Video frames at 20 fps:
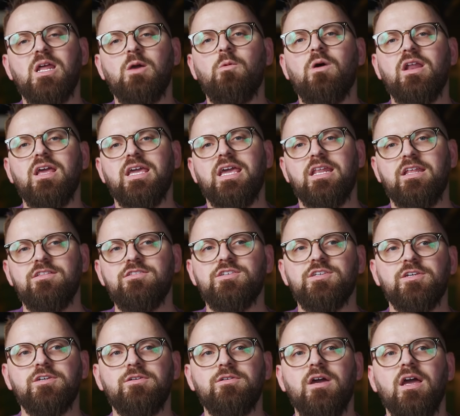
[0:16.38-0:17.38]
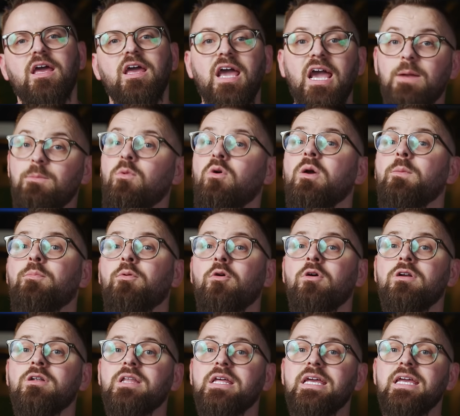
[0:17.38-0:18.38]
that I want to get into. And more
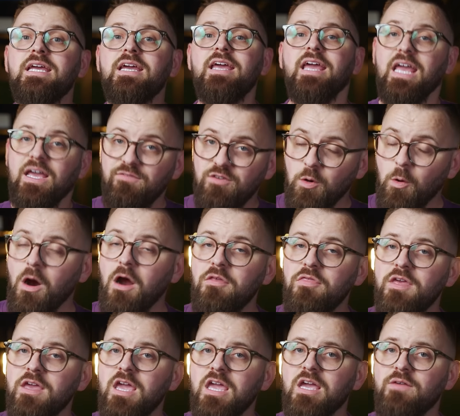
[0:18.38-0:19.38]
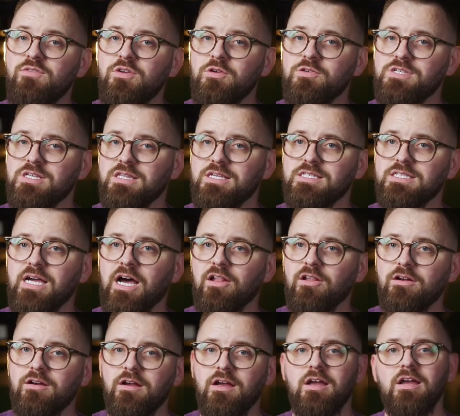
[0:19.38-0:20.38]
importantly, if you are thinking of using this
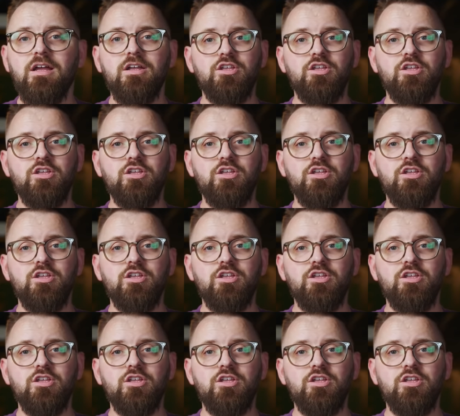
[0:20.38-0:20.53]
color,